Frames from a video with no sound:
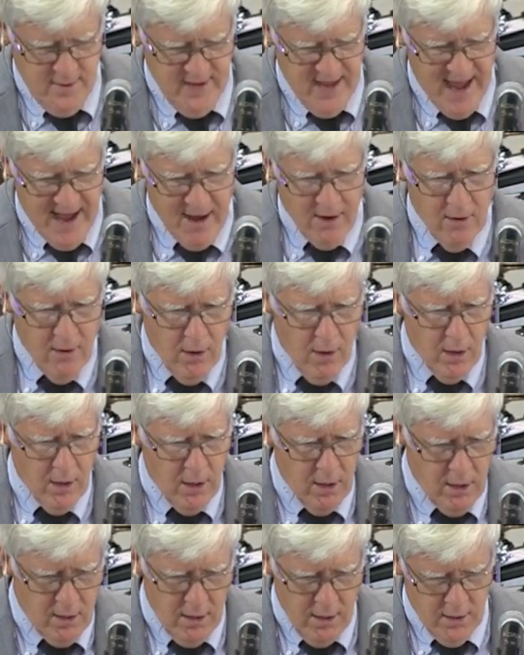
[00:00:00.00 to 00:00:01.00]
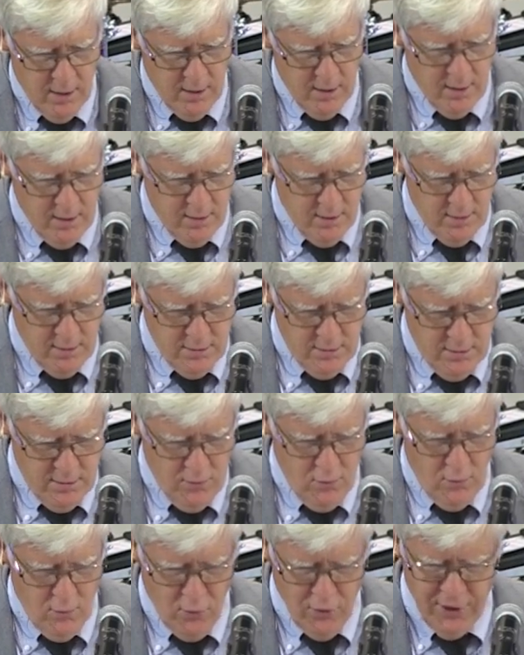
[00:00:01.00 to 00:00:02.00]
Yeah, uh,
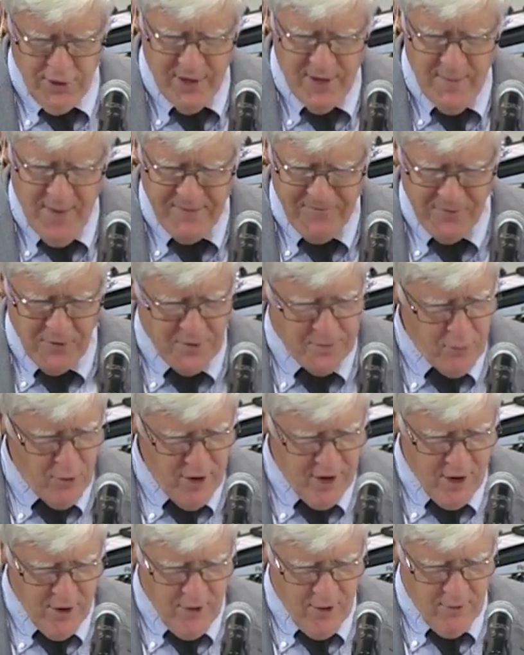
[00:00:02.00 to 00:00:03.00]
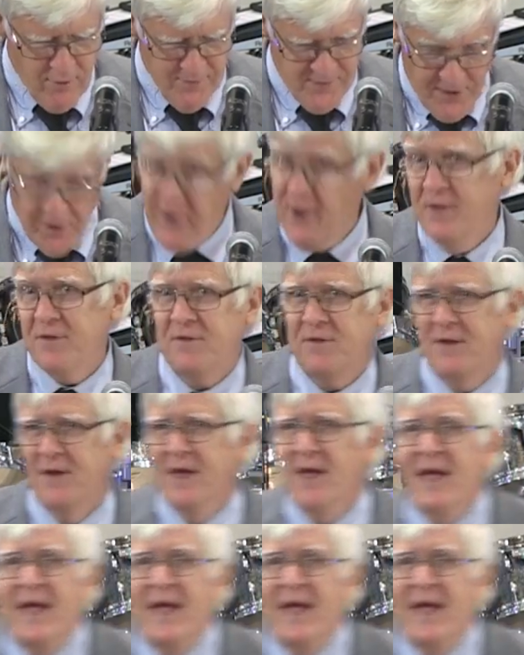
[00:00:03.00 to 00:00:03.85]
where did my first point go? There it is.